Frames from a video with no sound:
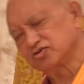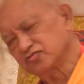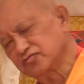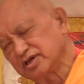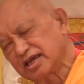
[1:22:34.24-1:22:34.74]

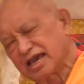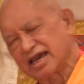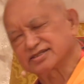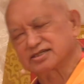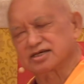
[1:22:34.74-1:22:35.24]
we
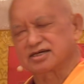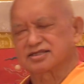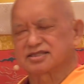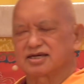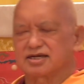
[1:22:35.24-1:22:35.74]
had
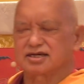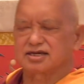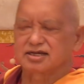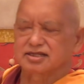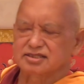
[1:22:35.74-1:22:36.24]

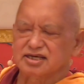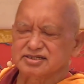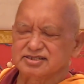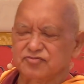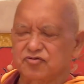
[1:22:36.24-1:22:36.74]

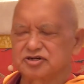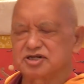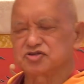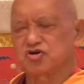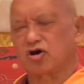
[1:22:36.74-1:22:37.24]
13,
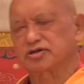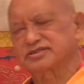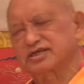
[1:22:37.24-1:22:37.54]
14 dogs,